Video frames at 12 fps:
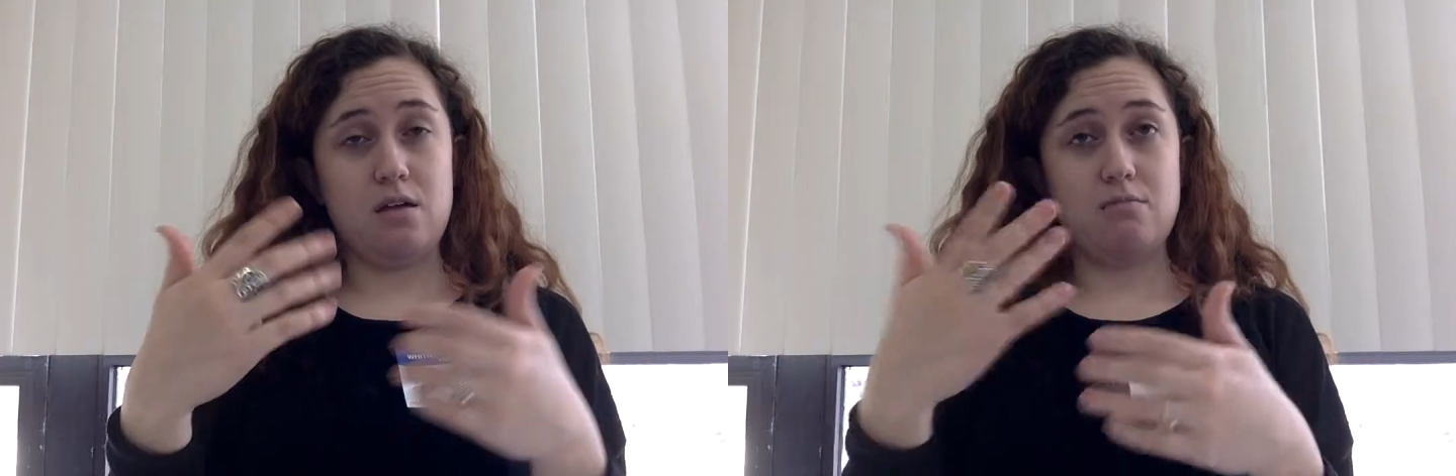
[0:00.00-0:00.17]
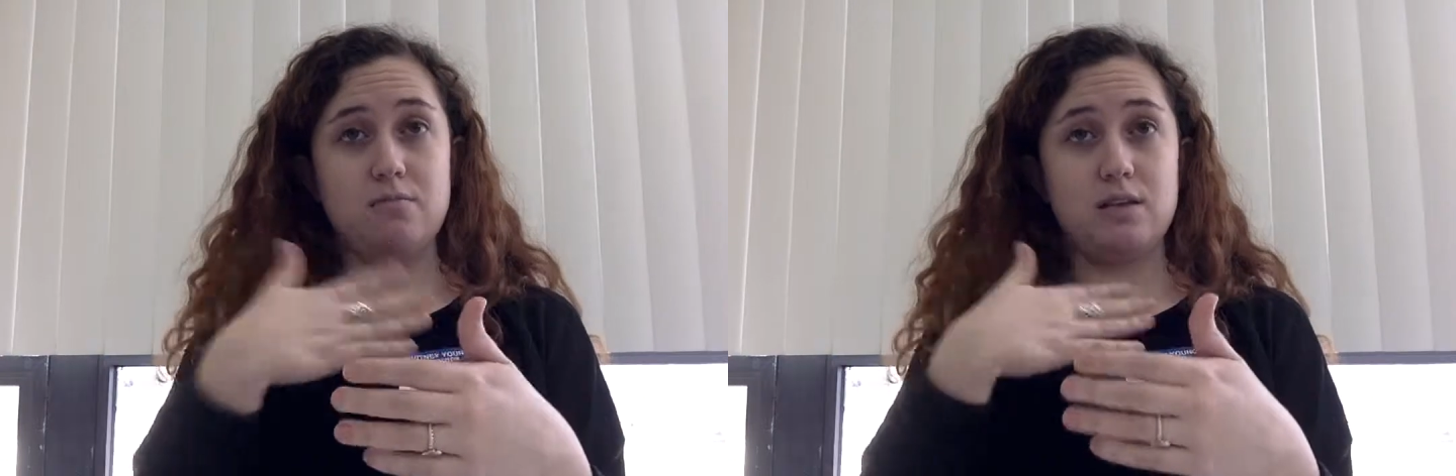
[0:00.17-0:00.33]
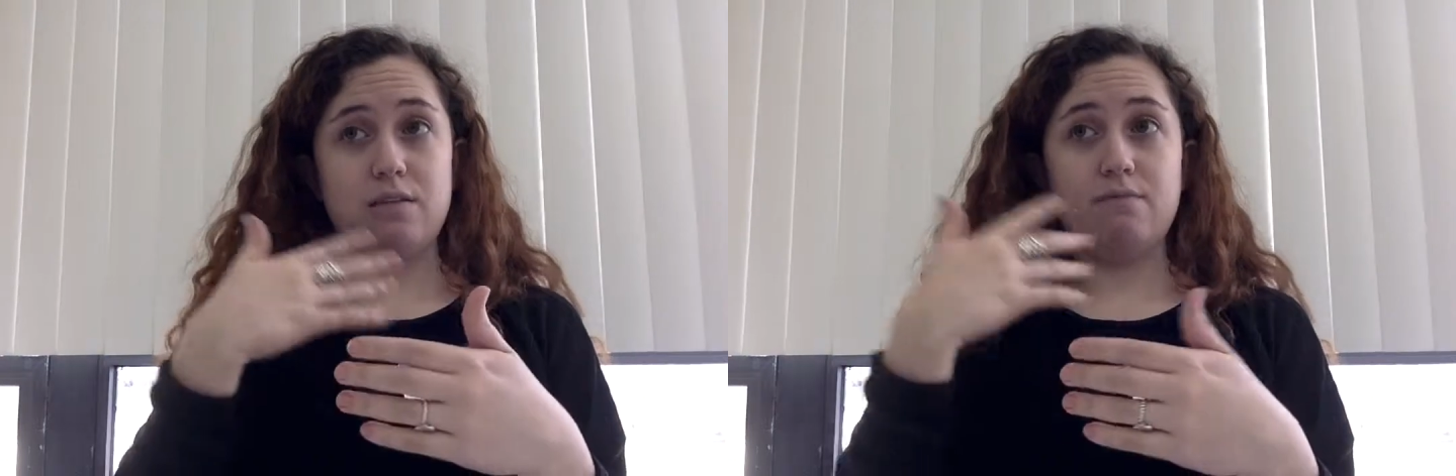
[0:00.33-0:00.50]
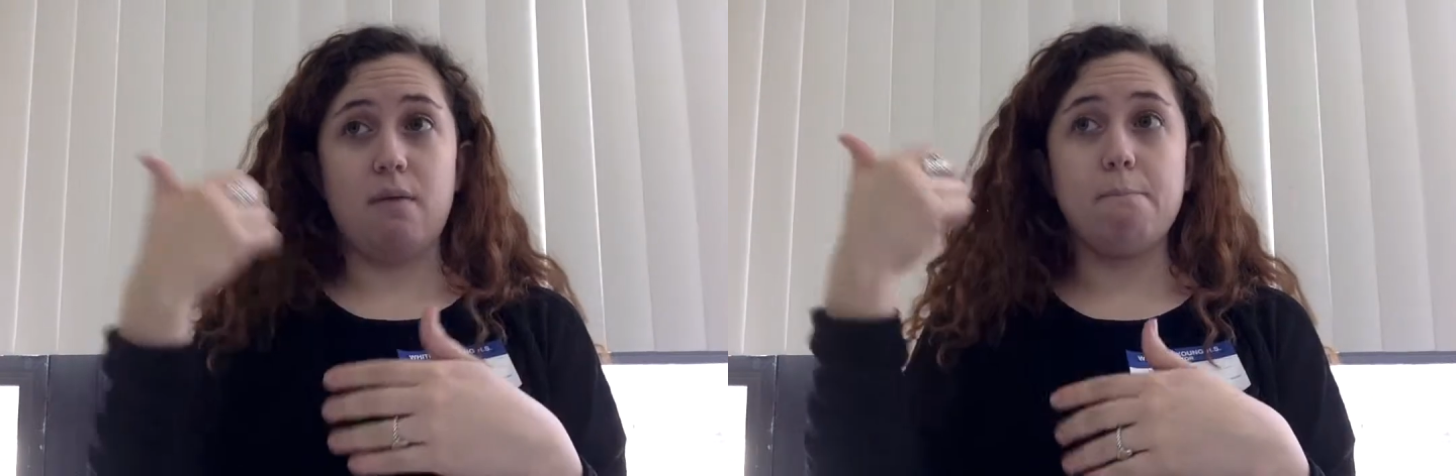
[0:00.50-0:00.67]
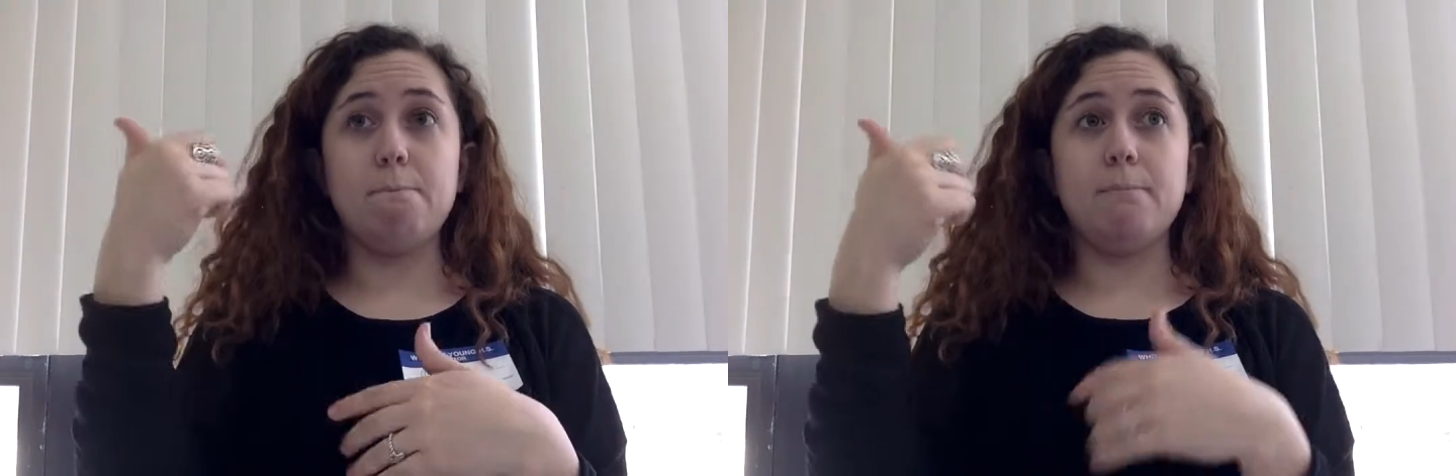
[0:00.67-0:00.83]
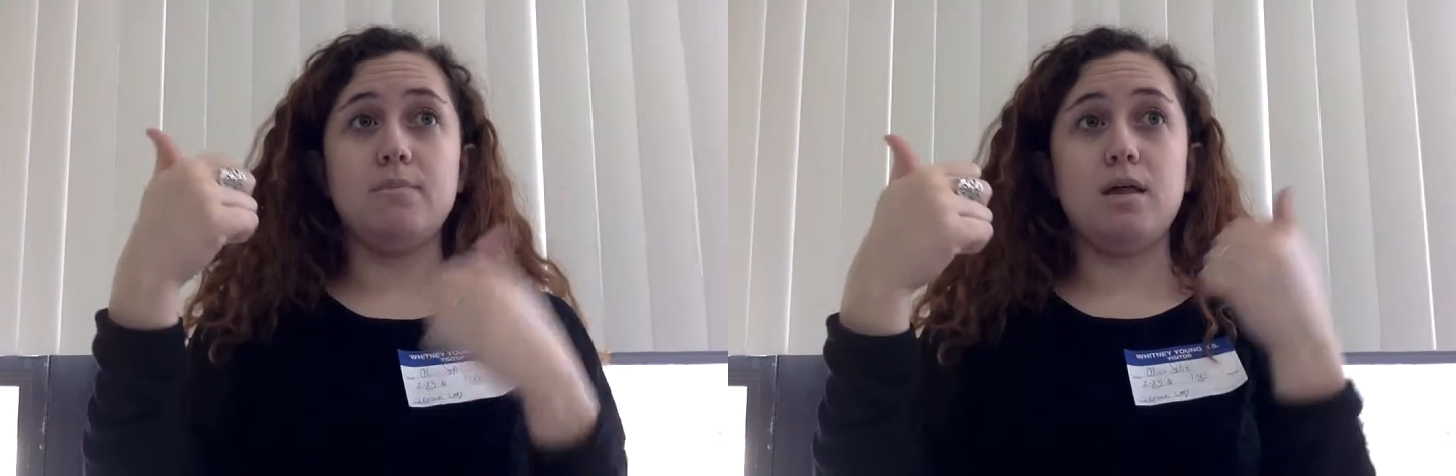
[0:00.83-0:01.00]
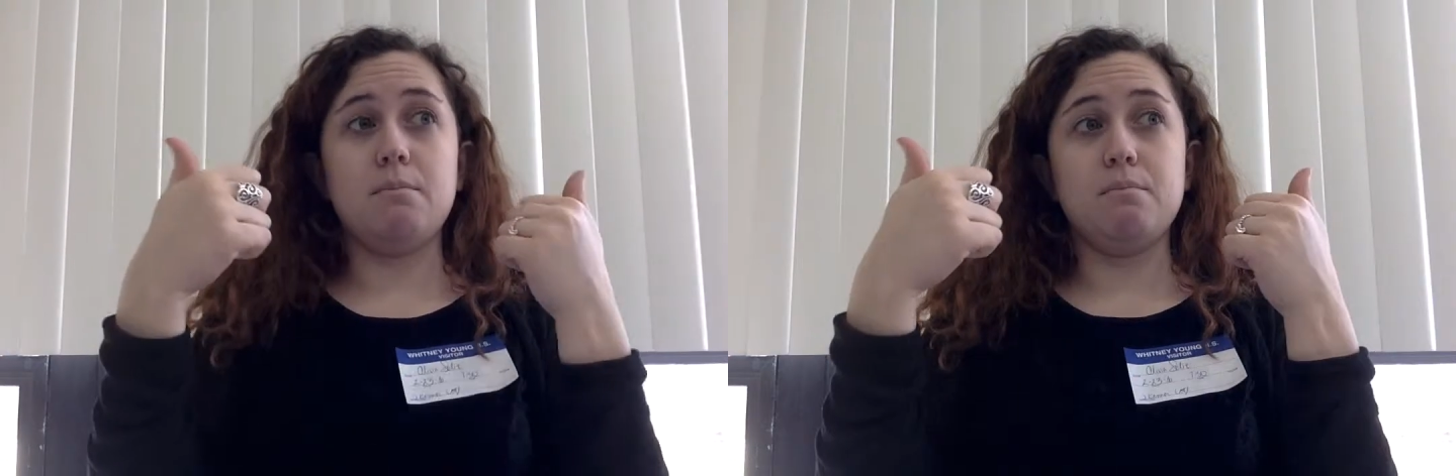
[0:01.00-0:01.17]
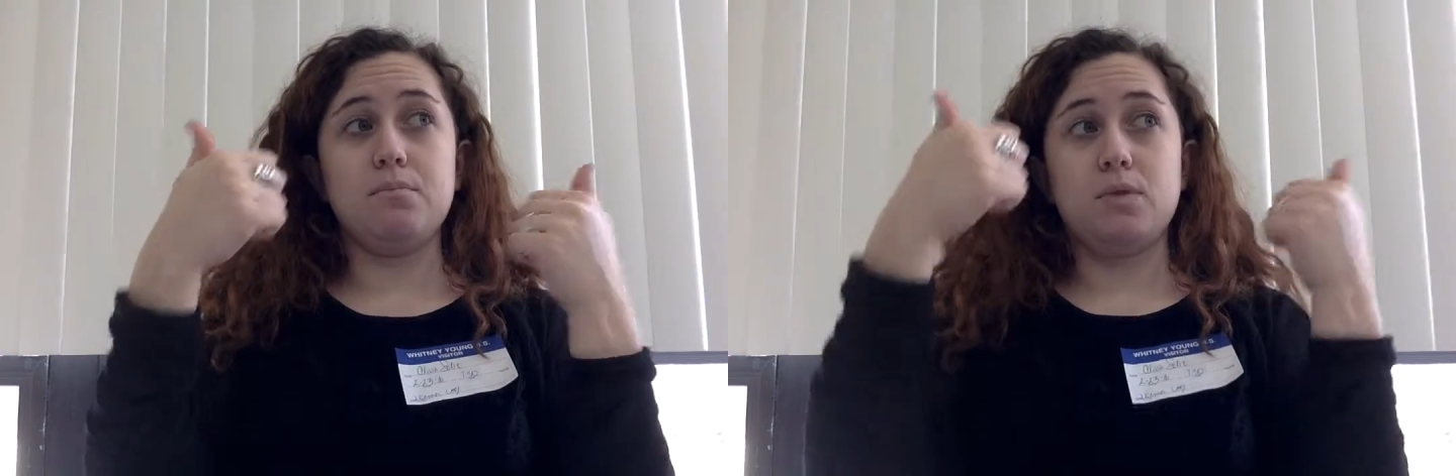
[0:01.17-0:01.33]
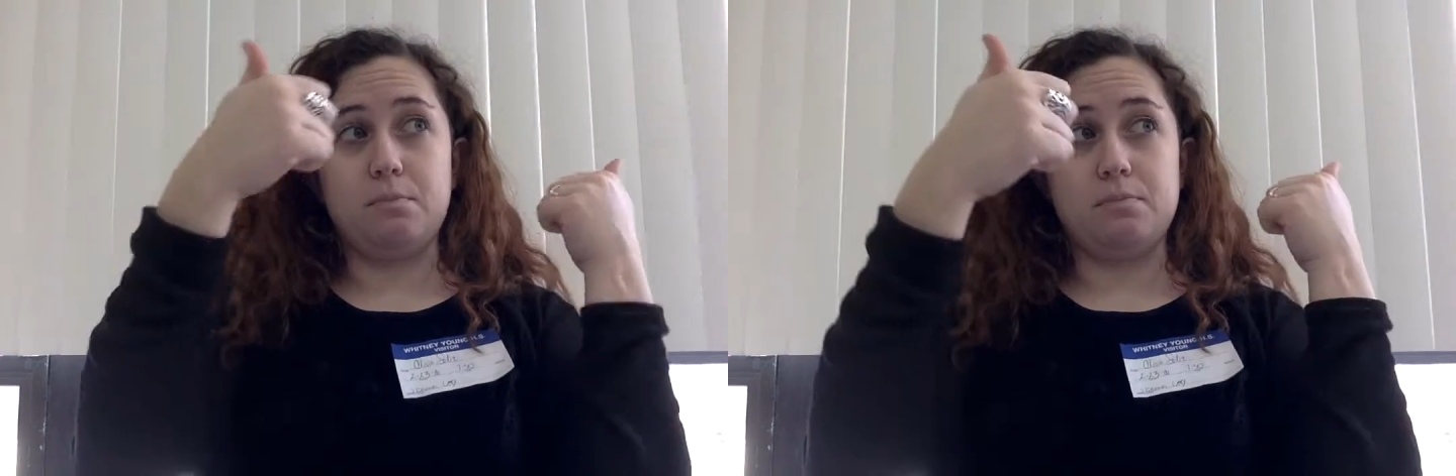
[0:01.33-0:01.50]
Can I check in with
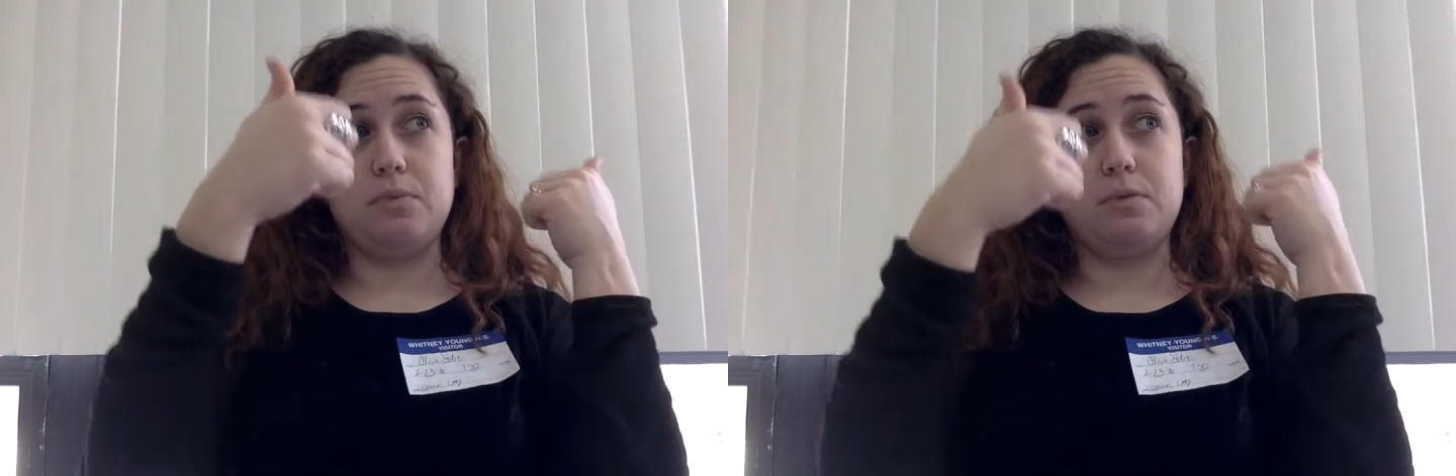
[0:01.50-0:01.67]
everybody?